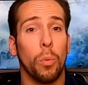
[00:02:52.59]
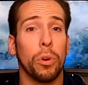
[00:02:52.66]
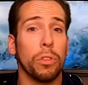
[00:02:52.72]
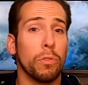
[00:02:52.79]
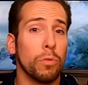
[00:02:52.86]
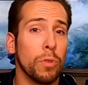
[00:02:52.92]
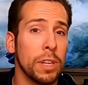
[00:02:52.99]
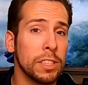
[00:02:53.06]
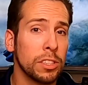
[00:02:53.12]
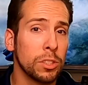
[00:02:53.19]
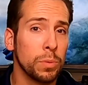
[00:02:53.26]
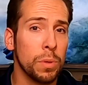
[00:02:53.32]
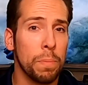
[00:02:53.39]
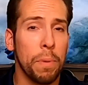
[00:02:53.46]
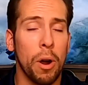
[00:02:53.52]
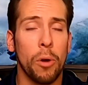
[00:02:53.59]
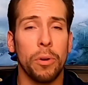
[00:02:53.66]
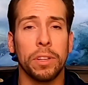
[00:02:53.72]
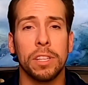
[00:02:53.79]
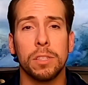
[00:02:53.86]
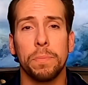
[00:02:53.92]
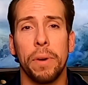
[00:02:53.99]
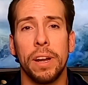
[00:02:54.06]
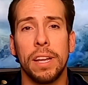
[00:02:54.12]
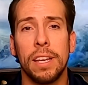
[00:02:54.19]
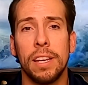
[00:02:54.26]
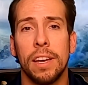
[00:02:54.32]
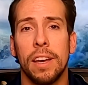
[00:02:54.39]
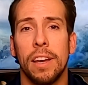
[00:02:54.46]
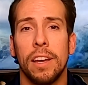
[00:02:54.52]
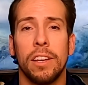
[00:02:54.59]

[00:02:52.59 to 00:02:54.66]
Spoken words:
What are the risks with borrowing this money?